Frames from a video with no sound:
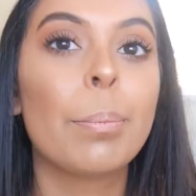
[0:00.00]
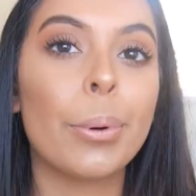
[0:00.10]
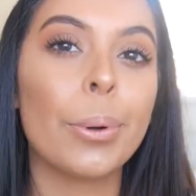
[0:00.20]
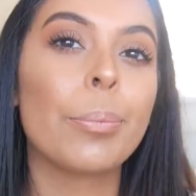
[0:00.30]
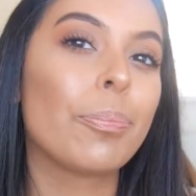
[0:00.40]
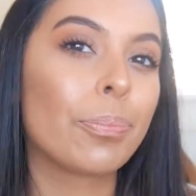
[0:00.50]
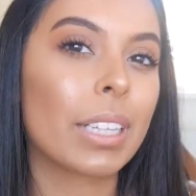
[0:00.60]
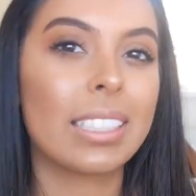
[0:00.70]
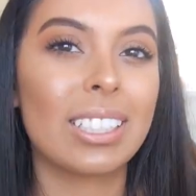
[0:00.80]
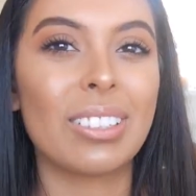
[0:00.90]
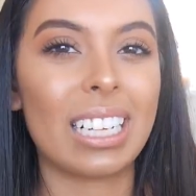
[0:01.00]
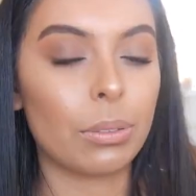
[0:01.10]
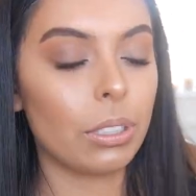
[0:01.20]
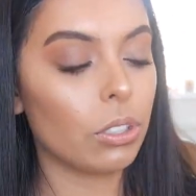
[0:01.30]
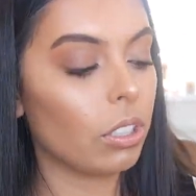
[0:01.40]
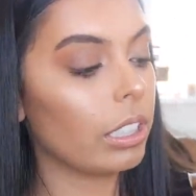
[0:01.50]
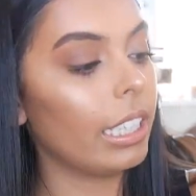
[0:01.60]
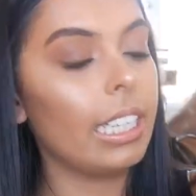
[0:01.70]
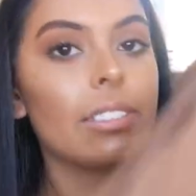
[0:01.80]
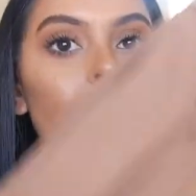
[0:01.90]
but it's still nice with short
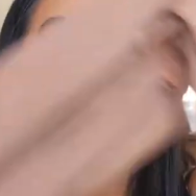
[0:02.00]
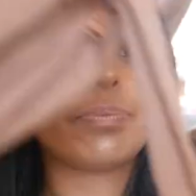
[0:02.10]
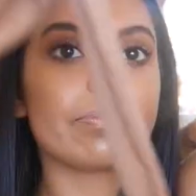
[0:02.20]
sleeves.